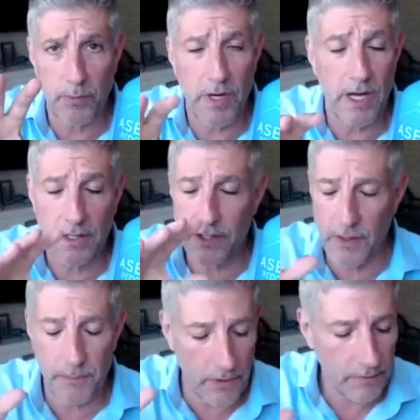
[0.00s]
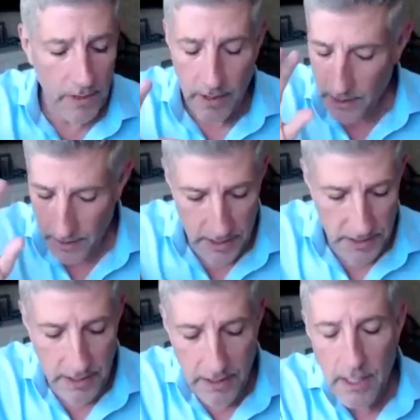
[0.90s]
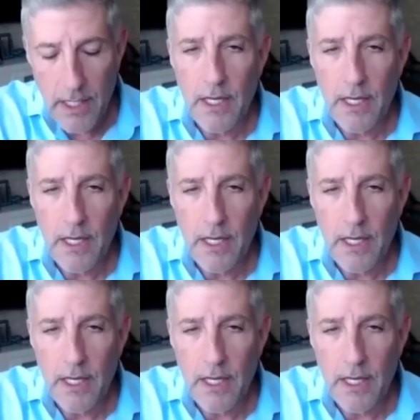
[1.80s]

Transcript: the product. Simple, easy.